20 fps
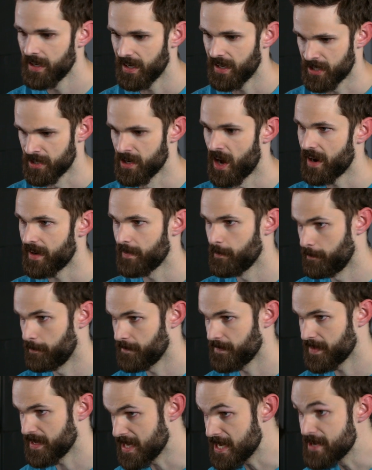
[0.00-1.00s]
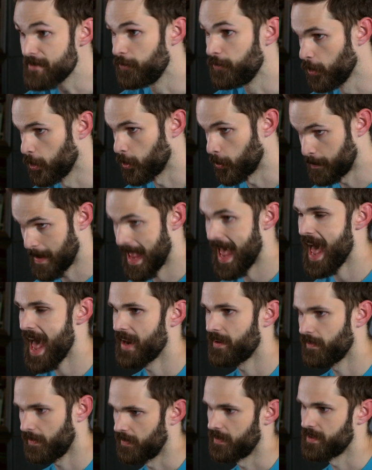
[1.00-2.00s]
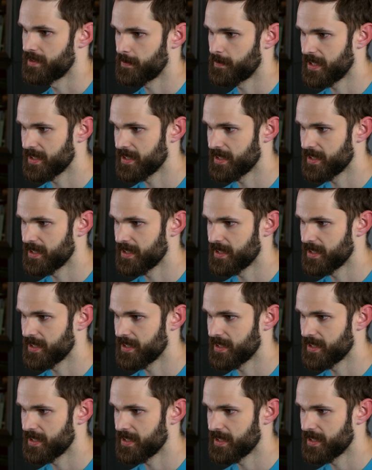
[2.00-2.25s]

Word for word: is not evil or bad art,